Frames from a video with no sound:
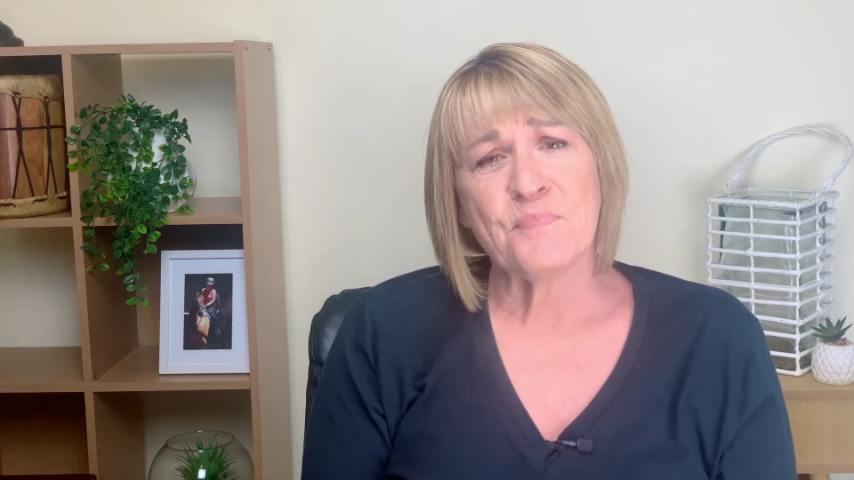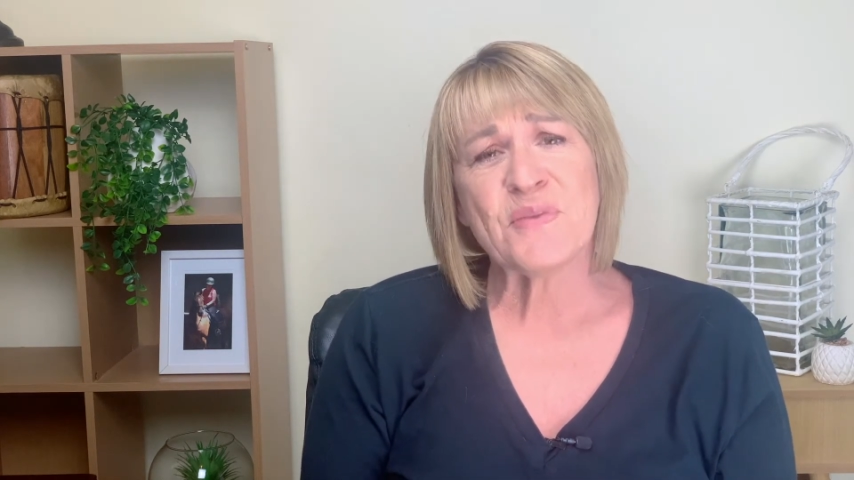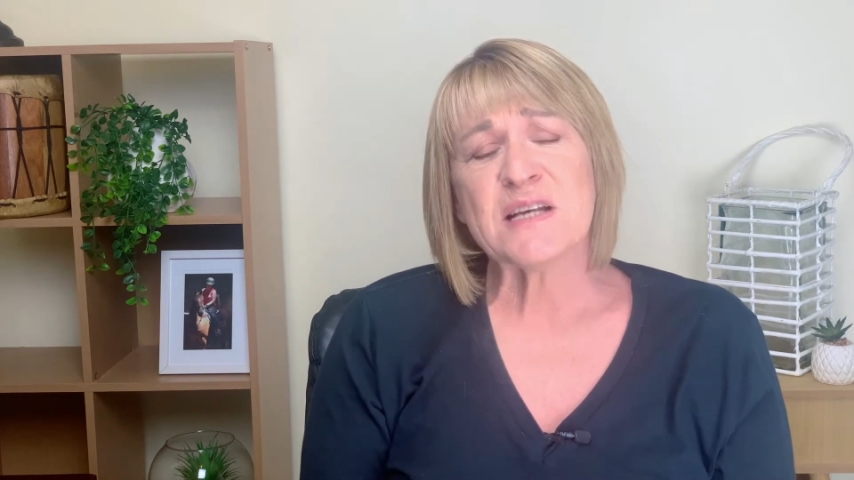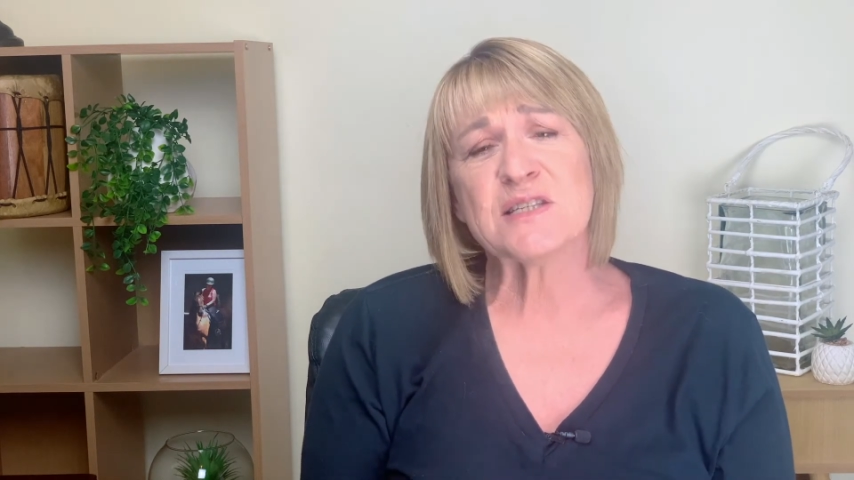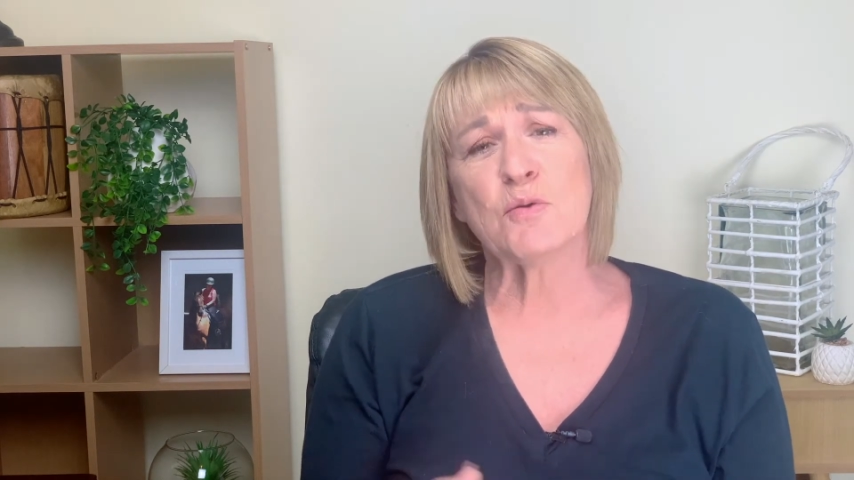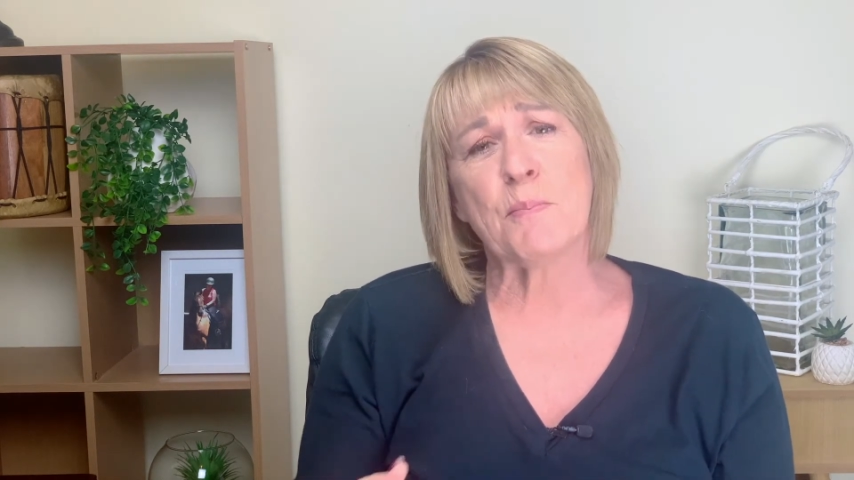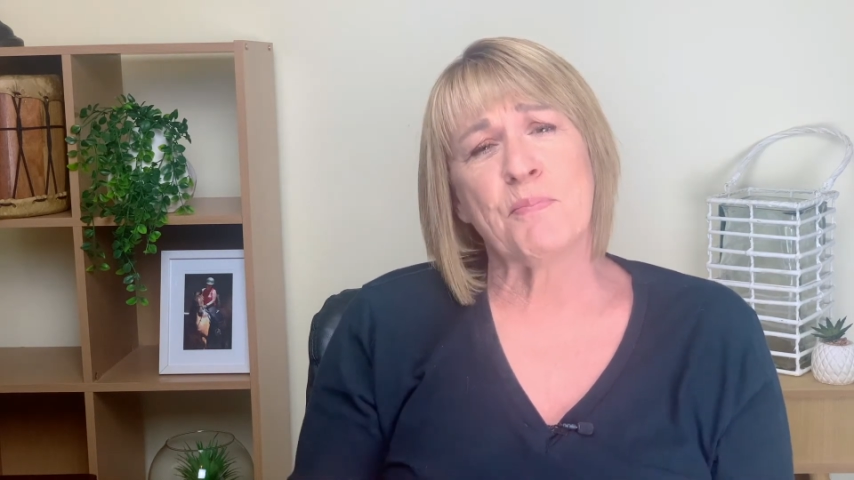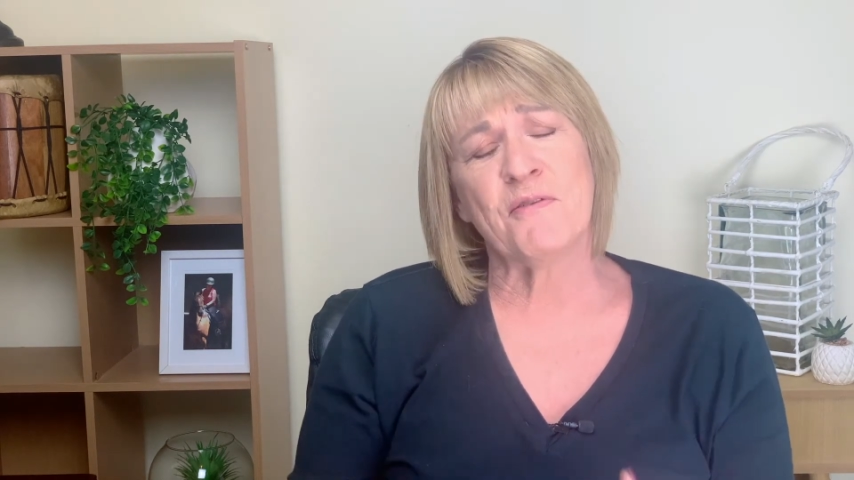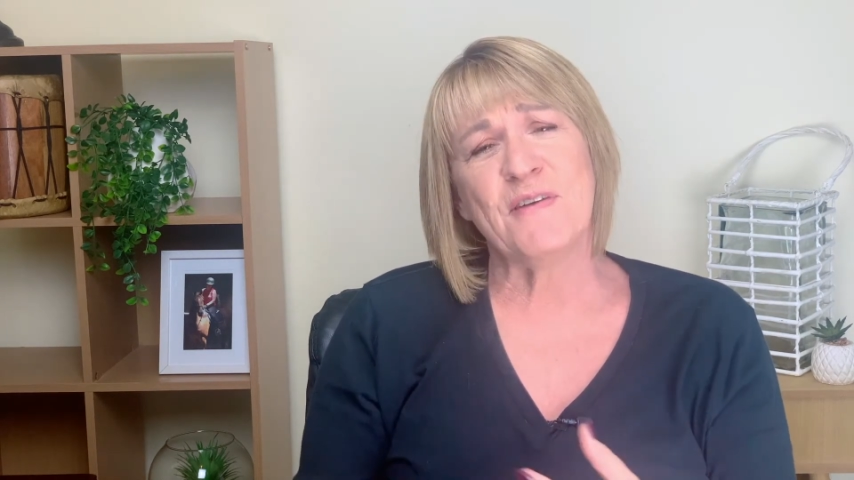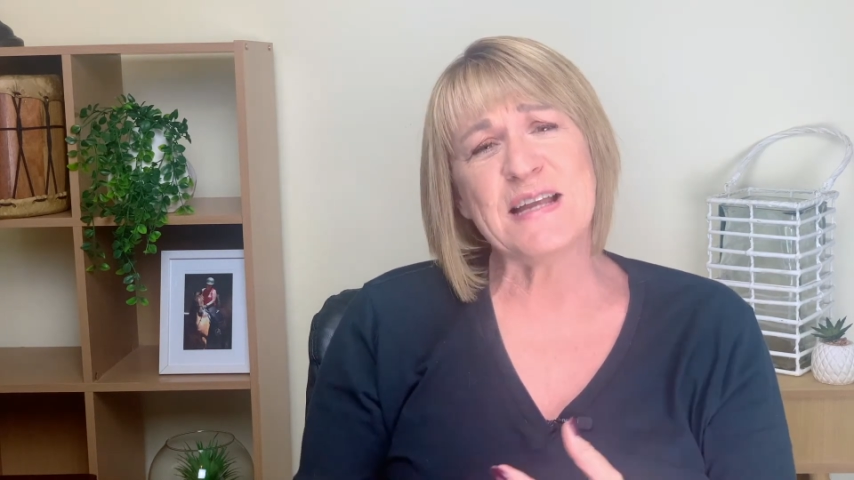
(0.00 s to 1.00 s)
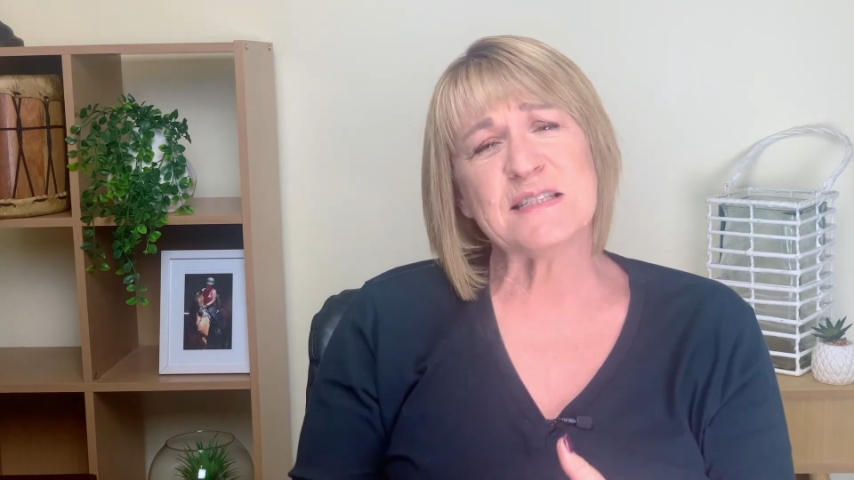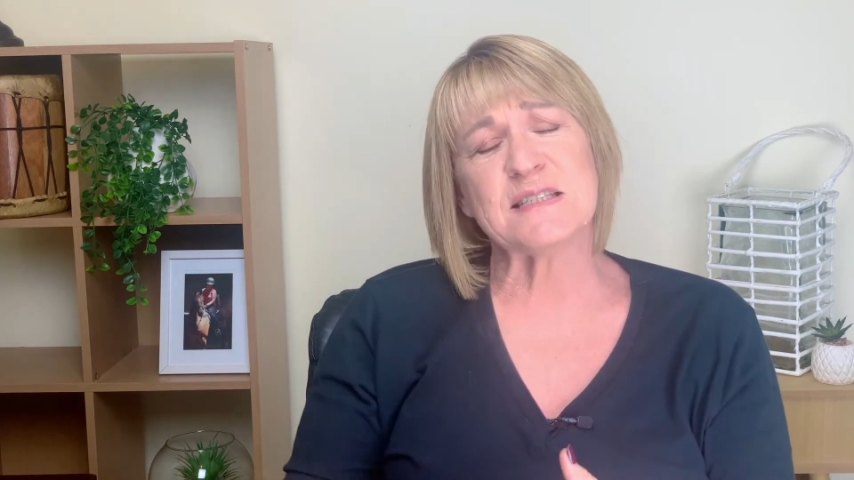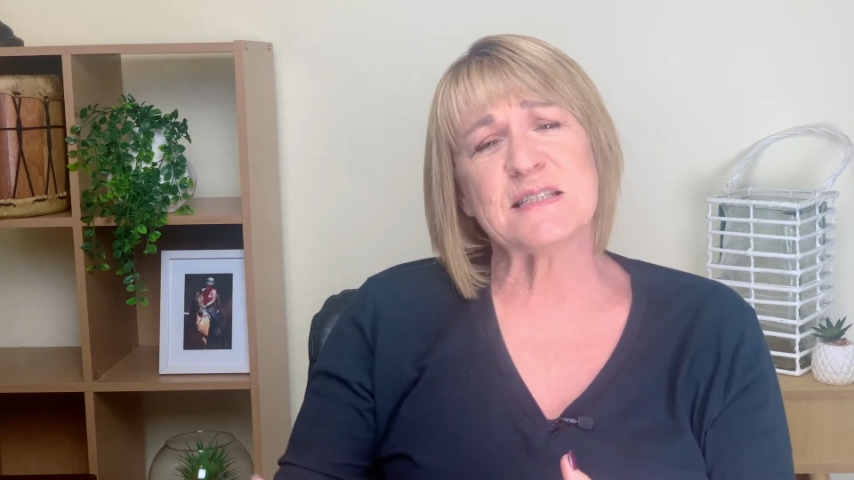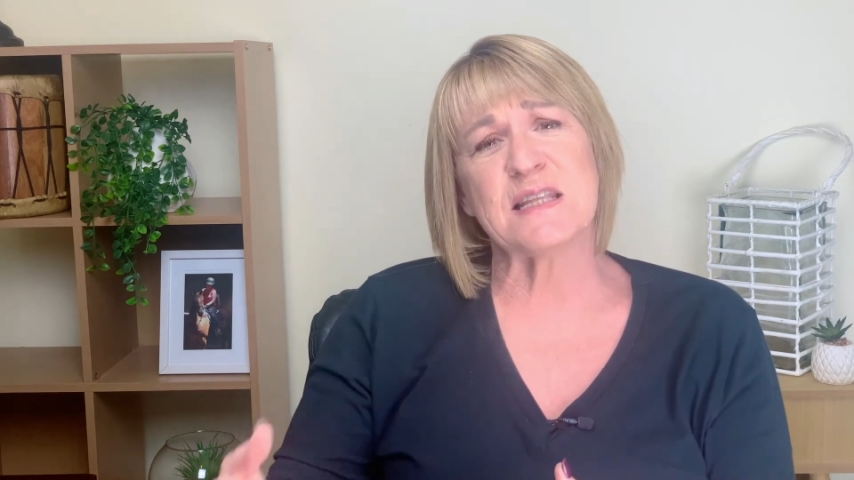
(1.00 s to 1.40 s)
so it prevents